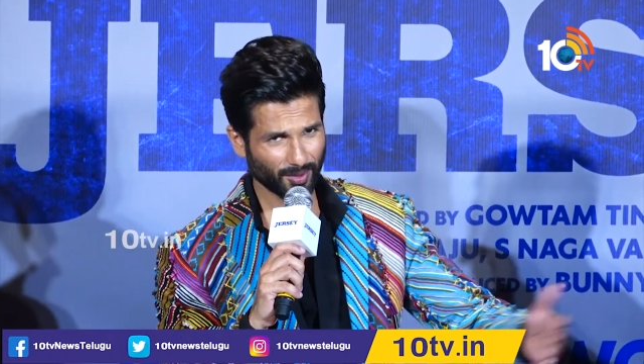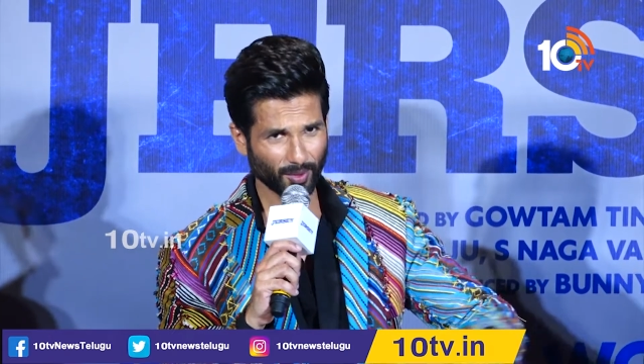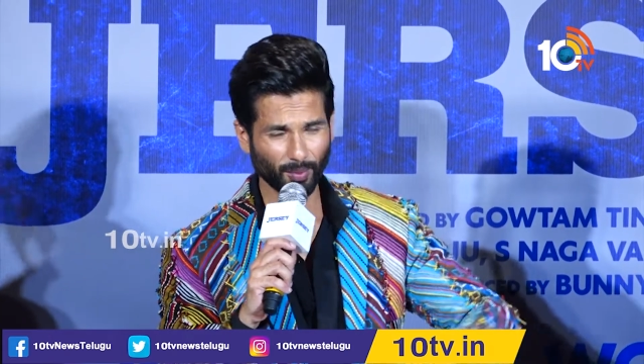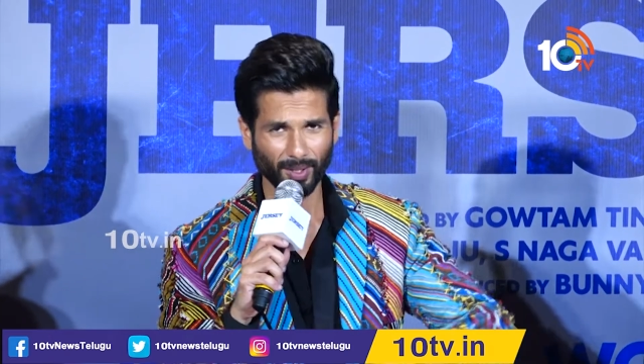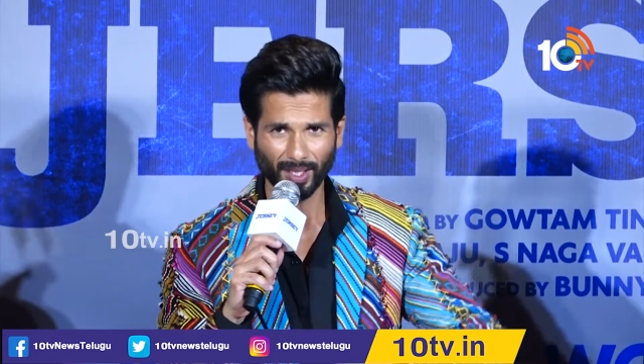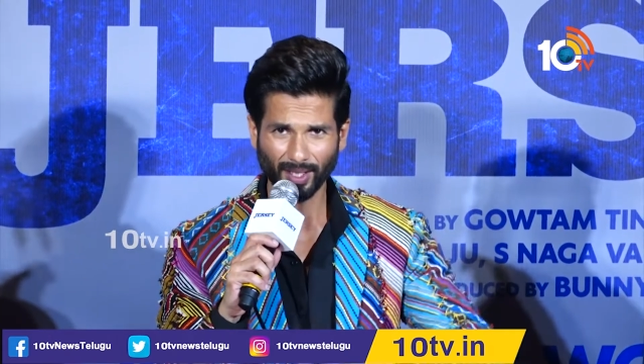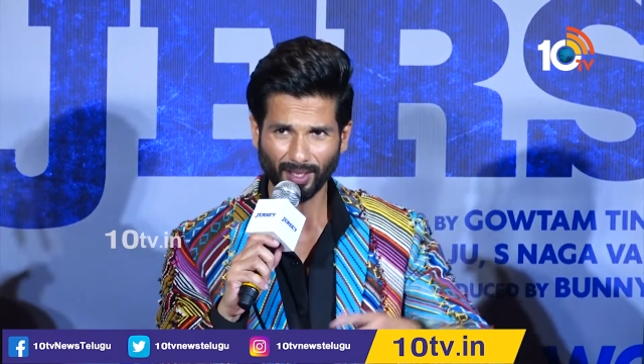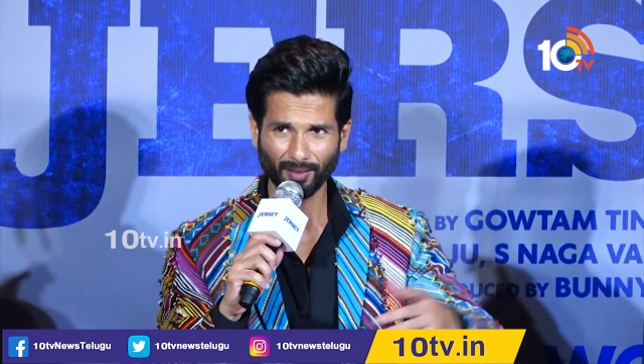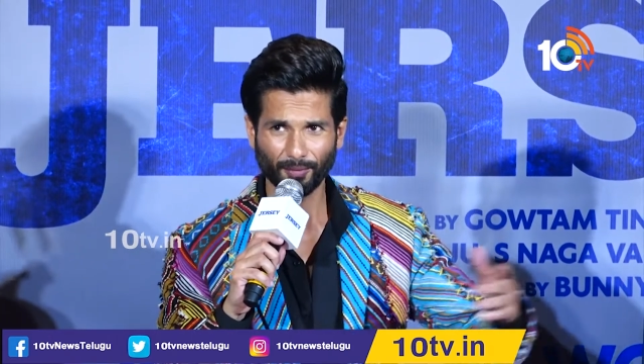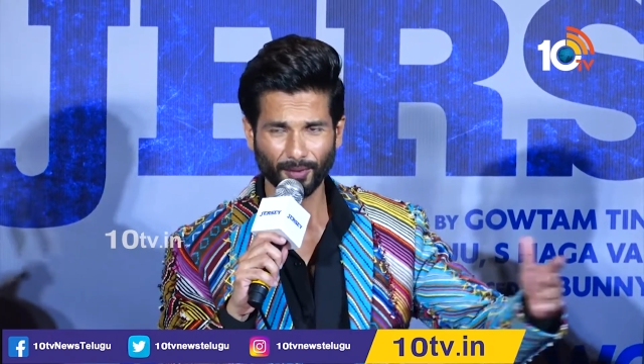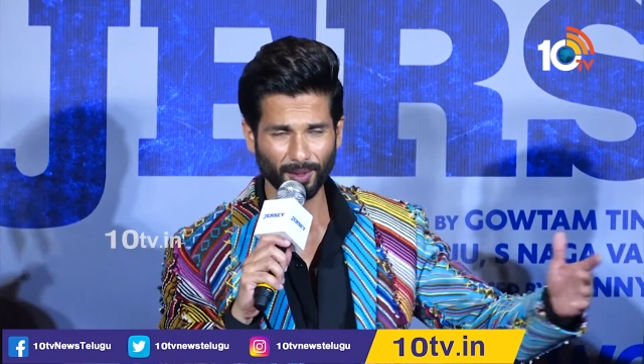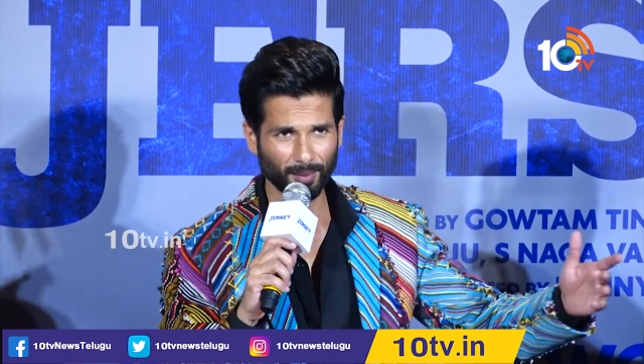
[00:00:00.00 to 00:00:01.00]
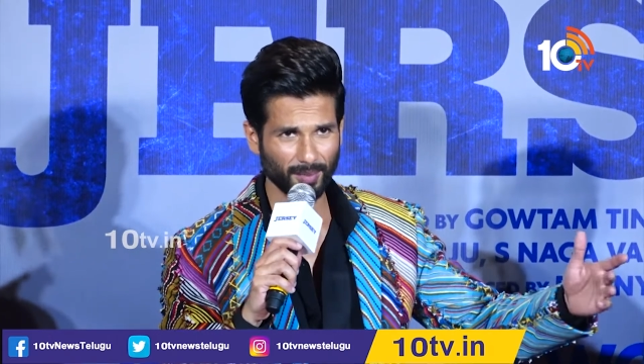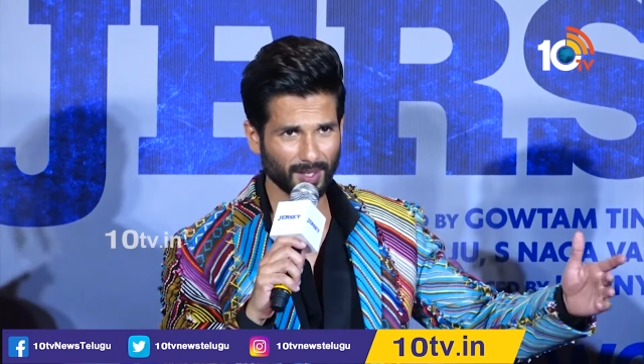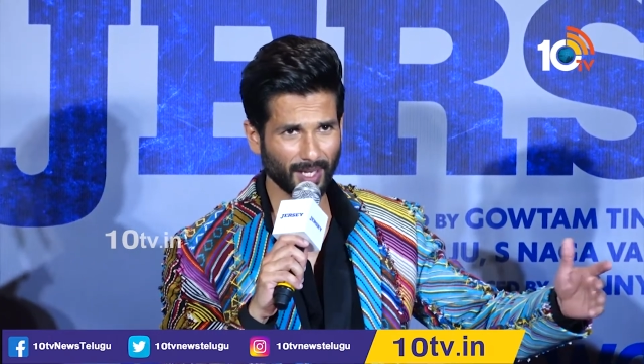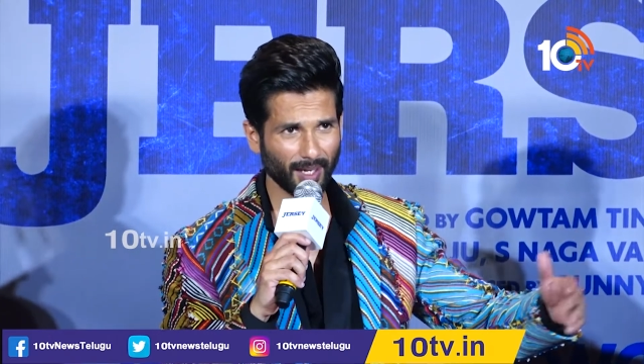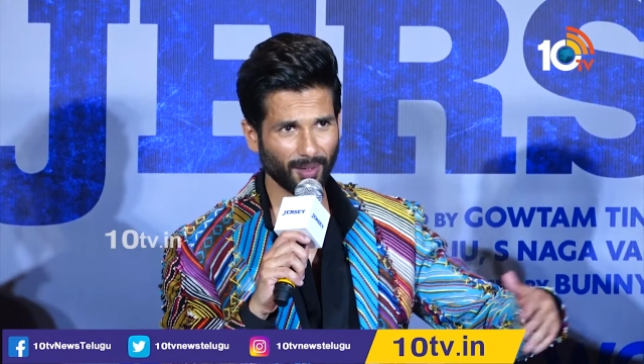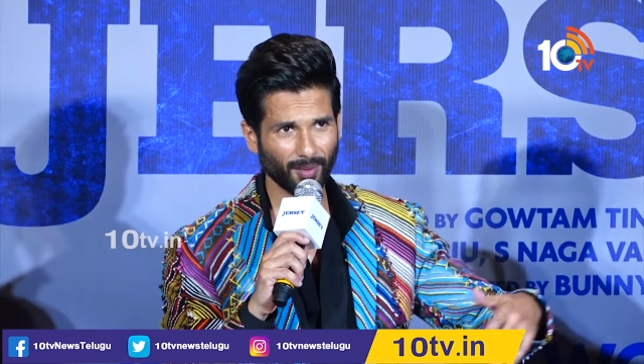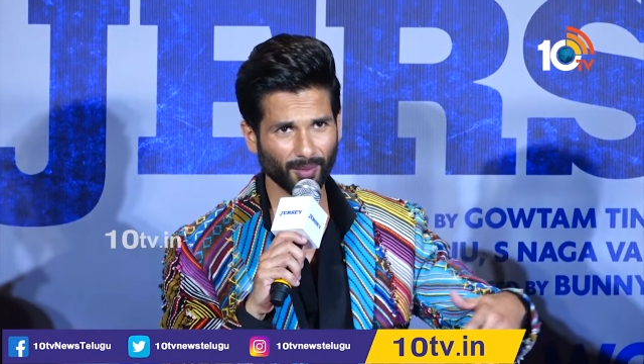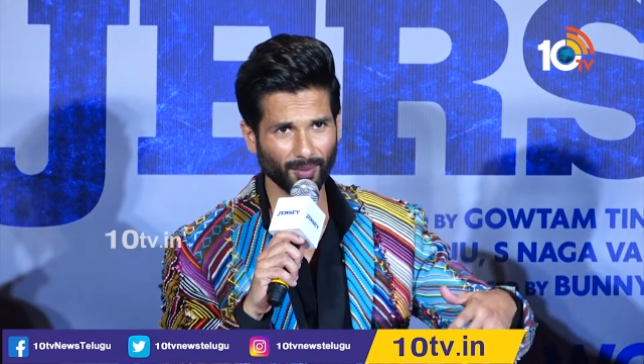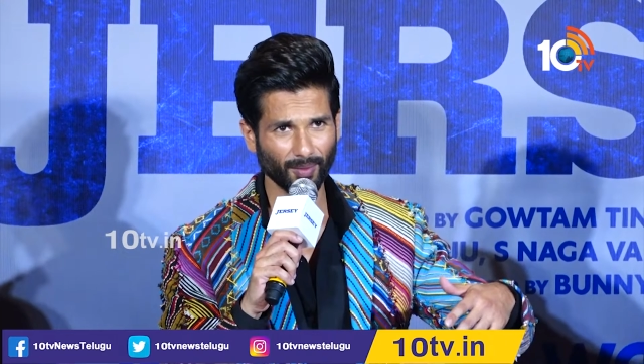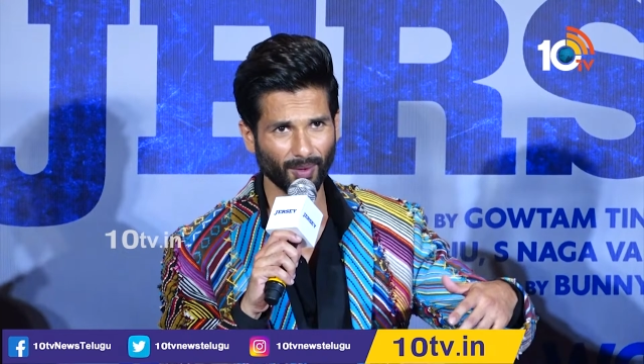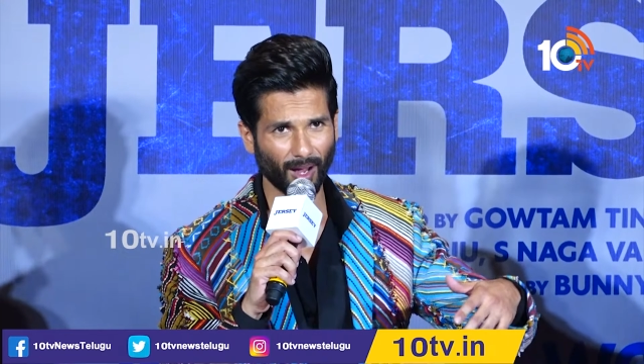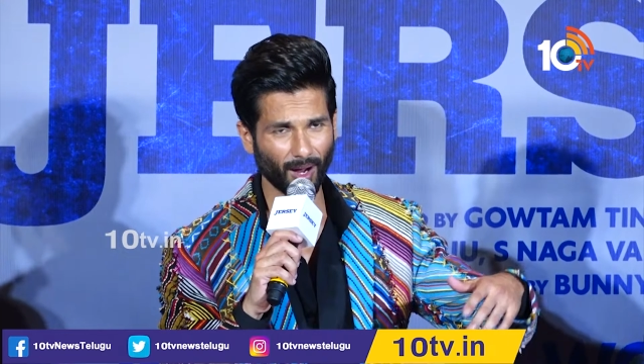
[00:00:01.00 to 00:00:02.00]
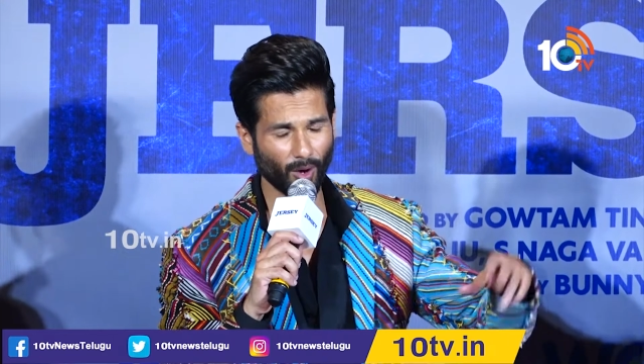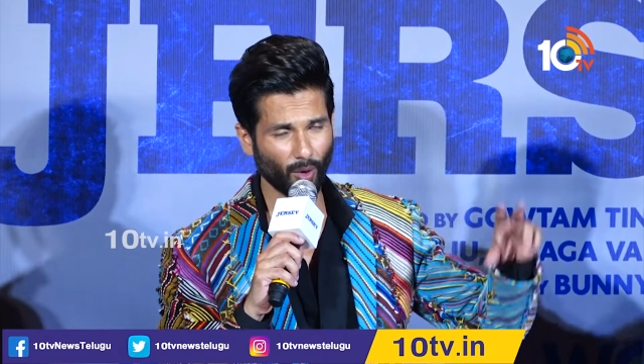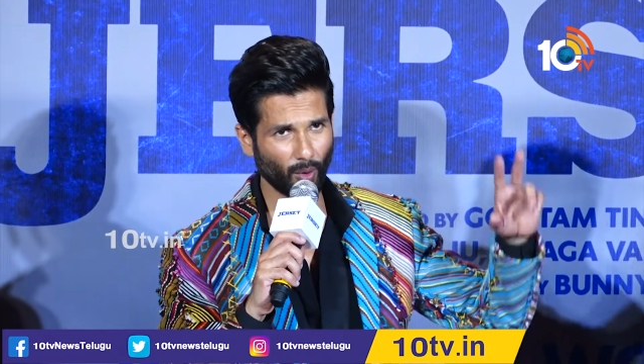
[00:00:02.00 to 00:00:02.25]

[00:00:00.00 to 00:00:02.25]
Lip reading: So many films that are